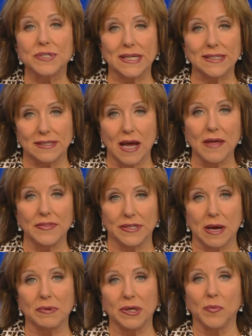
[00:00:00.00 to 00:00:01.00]
inside the
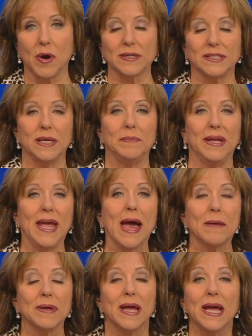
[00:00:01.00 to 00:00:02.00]
WRCB
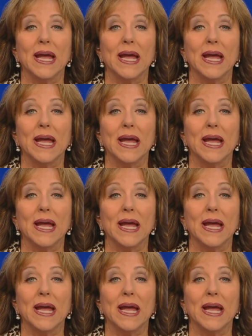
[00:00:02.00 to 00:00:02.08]
app.